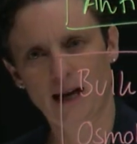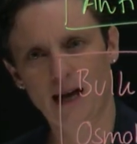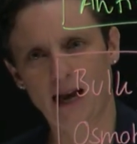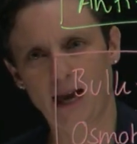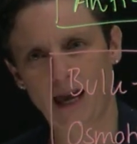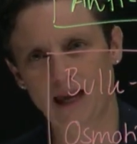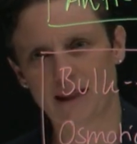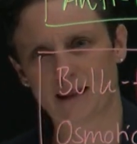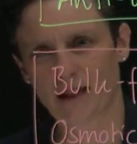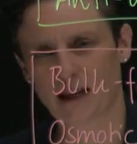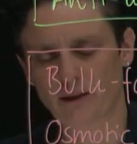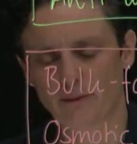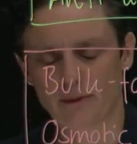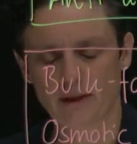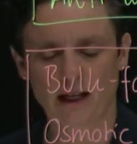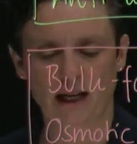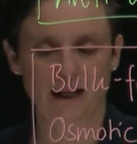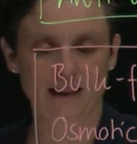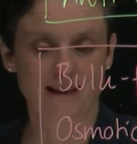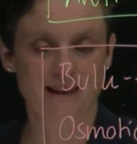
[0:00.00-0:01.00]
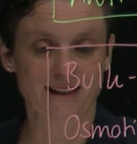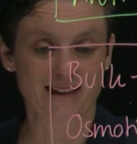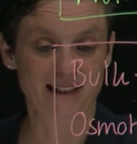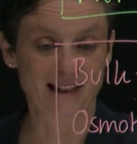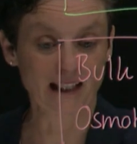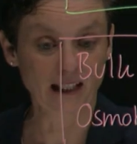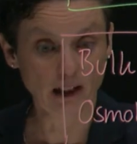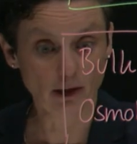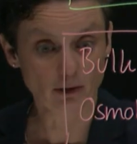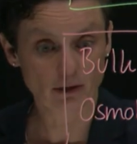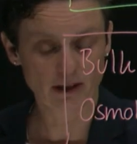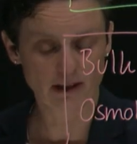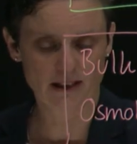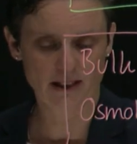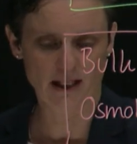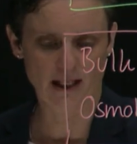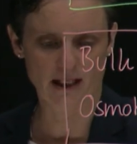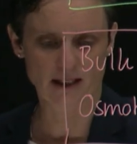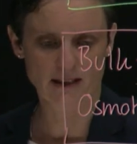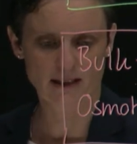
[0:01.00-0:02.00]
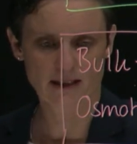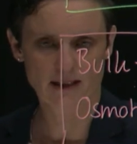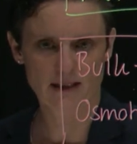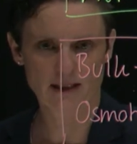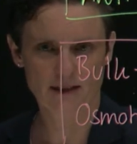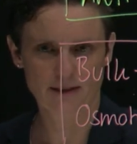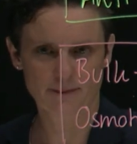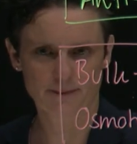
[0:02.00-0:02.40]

And then we had this irritant